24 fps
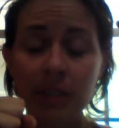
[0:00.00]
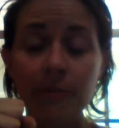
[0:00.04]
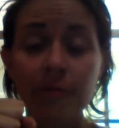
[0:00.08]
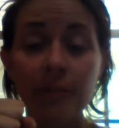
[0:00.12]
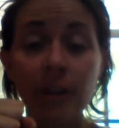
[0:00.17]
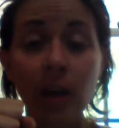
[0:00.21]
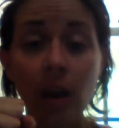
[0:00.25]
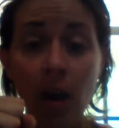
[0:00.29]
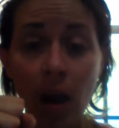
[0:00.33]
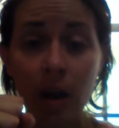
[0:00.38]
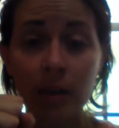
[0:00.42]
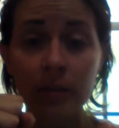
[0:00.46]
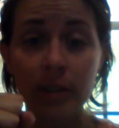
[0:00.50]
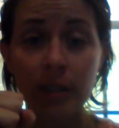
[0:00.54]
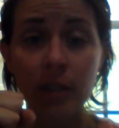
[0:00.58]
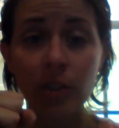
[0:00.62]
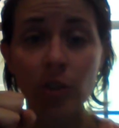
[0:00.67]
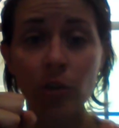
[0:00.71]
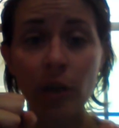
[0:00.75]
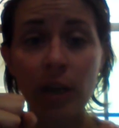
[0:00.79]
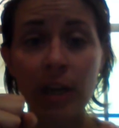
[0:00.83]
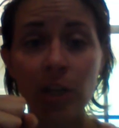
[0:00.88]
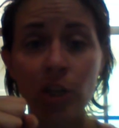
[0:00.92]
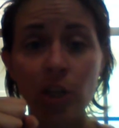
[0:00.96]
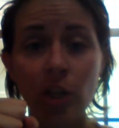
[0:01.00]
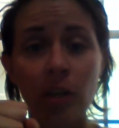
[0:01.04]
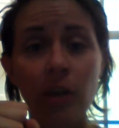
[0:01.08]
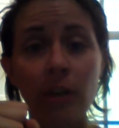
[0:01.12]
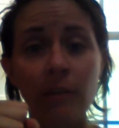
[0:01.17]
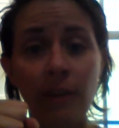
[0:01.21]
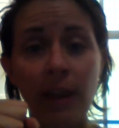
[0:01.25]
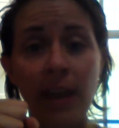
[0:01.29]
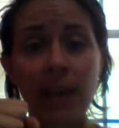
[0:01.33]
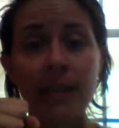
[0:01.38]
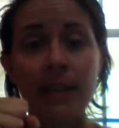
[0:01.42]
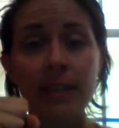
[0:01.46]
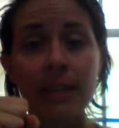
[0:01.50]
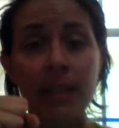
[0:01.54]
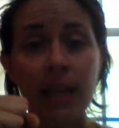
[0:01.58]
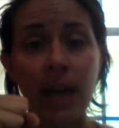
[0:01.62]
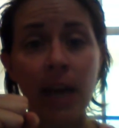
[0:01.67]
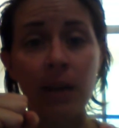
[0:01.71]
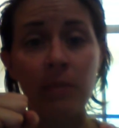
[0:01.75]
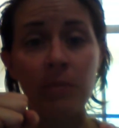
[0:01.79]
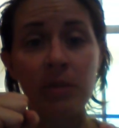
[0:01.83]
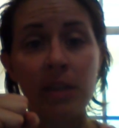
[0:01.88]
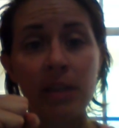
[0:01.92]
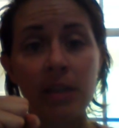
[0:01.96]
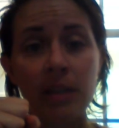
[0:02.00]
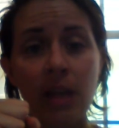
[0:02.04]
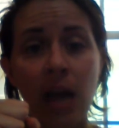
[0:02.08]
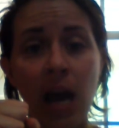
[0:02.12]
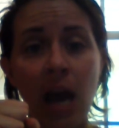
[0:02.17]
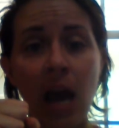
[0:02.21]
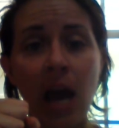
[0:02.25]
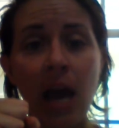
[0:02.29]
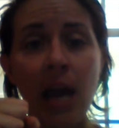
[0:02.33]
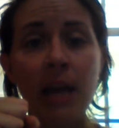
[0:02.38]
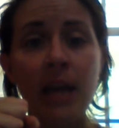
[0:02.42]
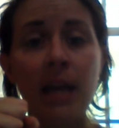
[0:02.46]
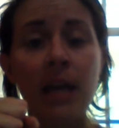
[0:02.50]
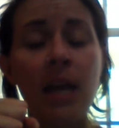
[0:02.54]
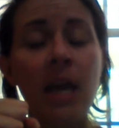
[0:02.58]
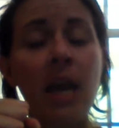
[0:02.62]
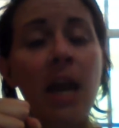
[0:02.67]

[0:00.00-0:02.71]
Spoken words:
if the concentration of enzymes is high,